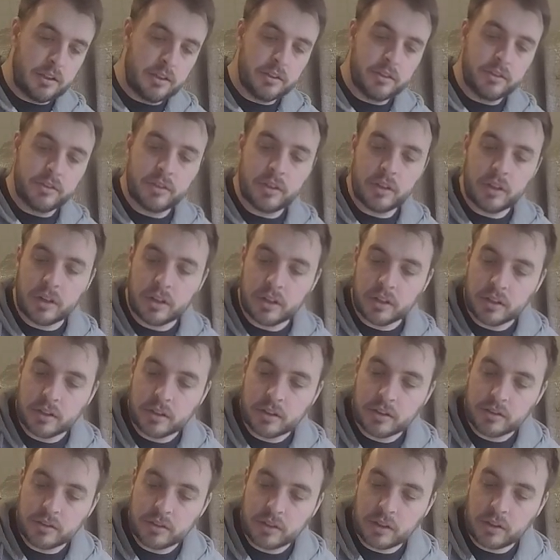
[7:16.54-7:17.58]
So
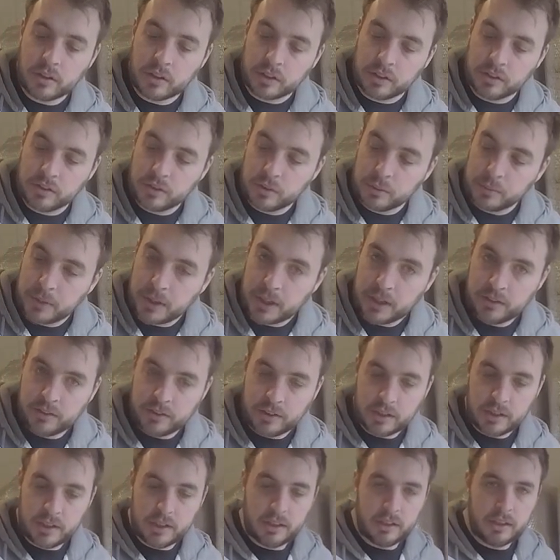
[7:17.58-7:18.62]
it's not looking too bad,
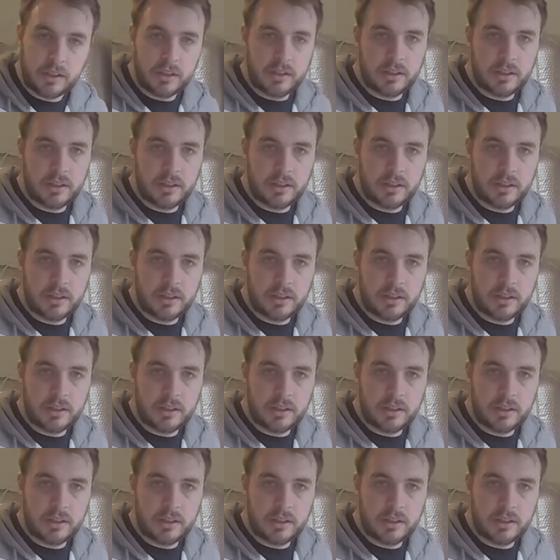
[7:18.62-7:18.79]
really.